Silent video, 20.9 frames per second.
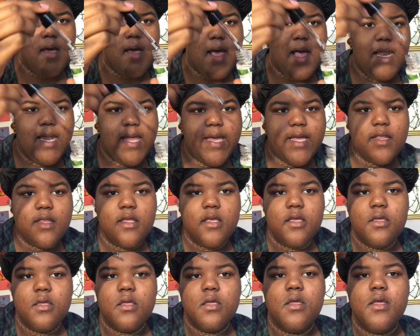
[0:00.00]
liked
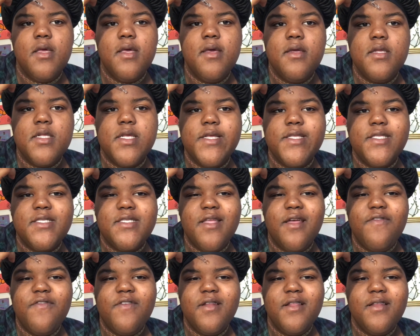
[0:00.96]
it. It's
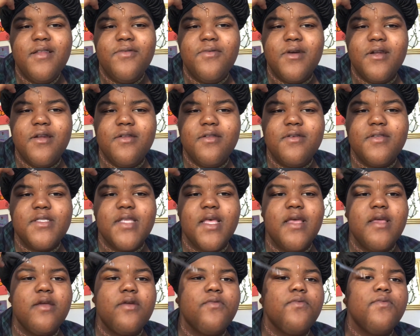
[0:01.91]
definitely one of those
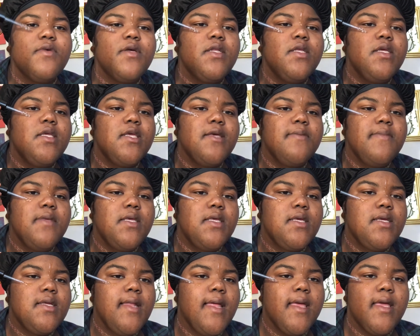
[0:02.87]
like really
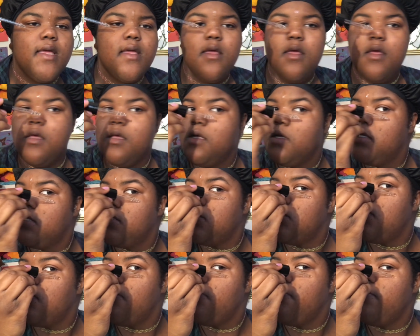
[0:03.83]
gimmicky like
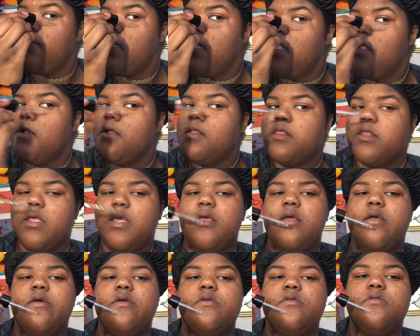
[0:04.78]
self-care
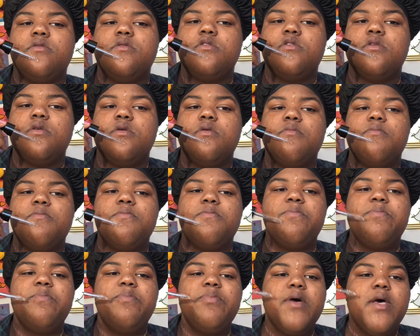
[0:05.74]
things.
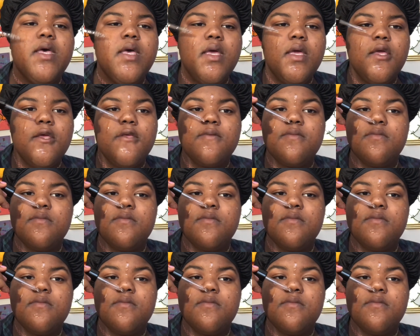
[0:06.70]
But